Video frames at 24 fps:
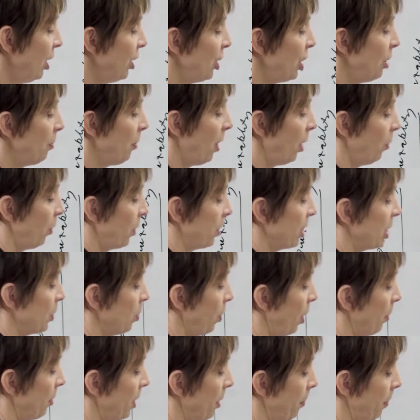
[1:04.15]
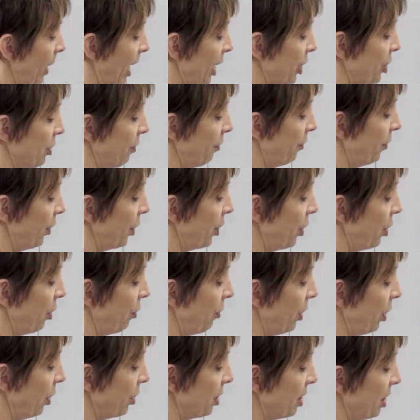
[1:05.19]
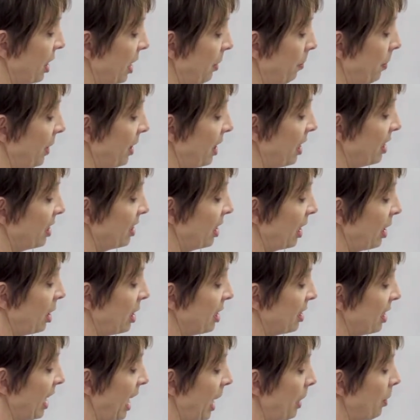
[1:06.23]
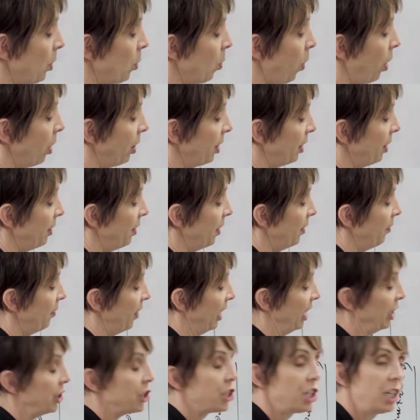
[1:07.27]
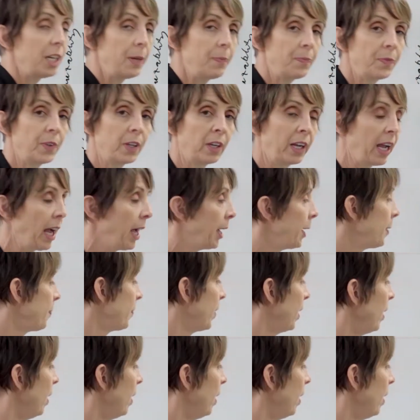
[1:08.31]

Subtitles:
you might want to swap compassion for curiosity, but it's the same quality of energy, okay?